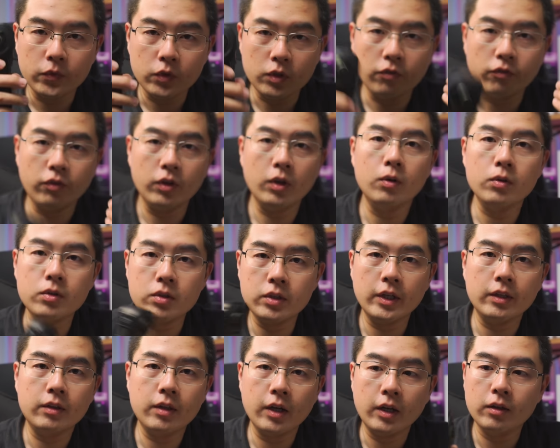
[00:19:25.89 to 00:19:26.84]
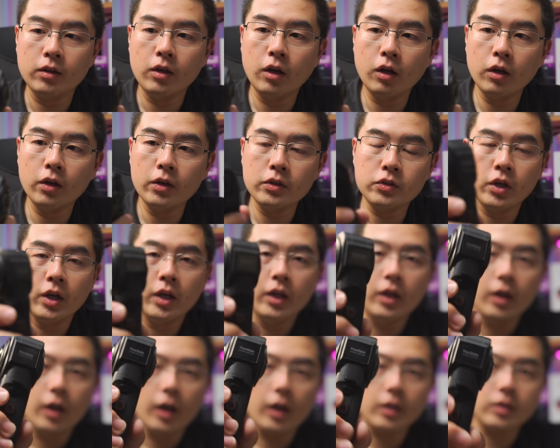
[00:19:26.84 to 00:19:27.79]
The Flow State technology
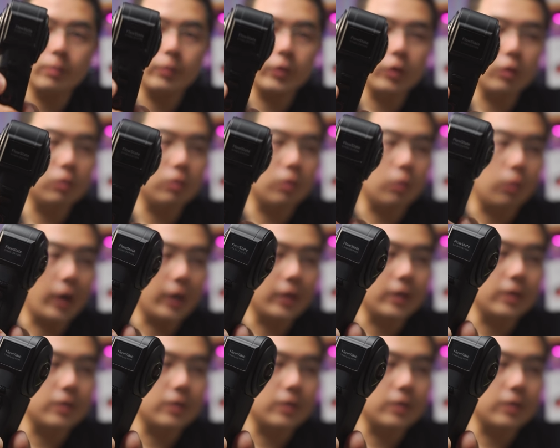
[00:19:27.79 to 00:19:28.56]
has built right